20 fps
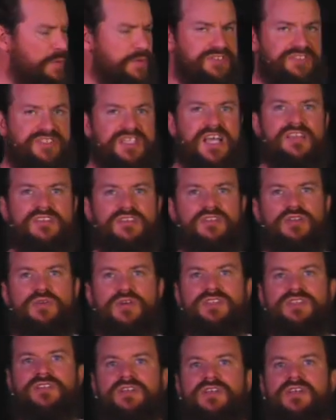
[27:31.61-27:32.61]
It was C.S.
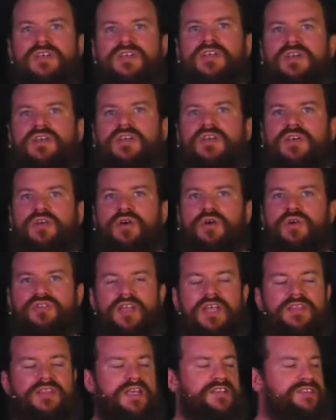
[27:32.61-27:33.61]
Lewis who
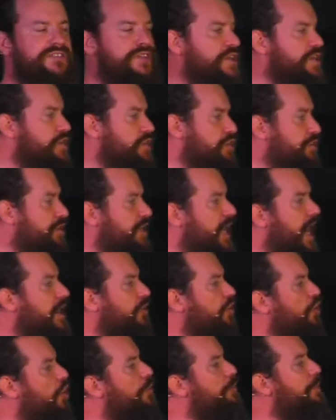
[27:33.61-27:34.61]
said this: you
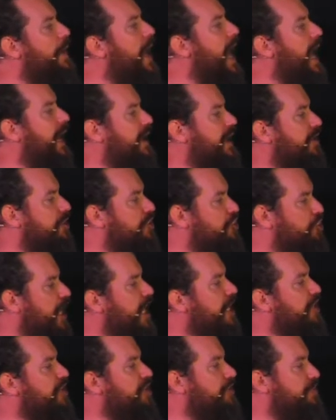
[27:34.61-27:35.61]
can't go back and
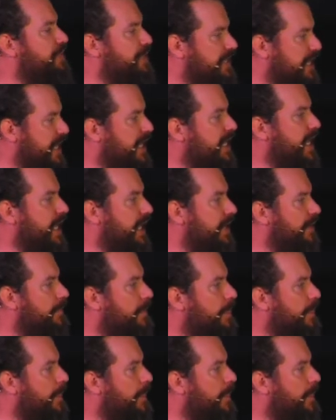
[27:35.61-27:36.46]
change the beginning,